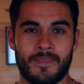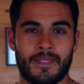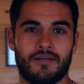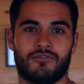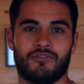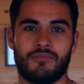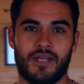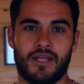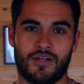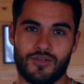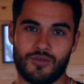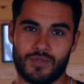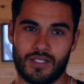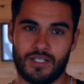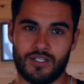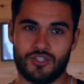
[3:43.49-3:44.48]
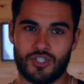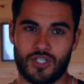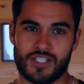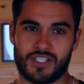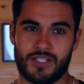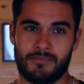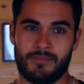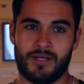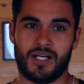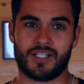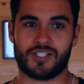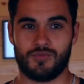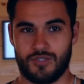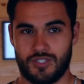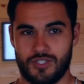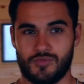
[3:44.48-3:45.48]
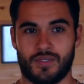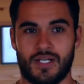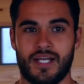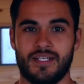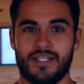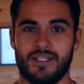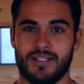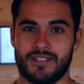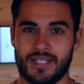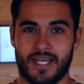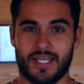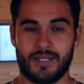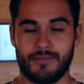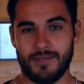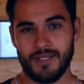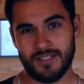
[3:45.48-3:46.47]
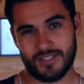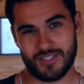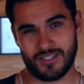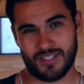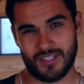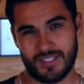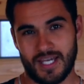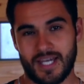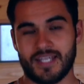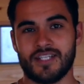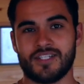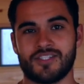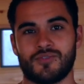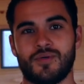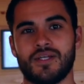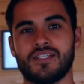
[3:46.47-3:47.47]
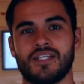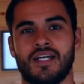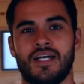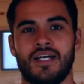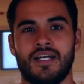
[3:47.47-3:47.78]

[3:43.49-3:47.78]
And from there you can adjust the box, which is what I did a tiny bit, just a tiny squeeze,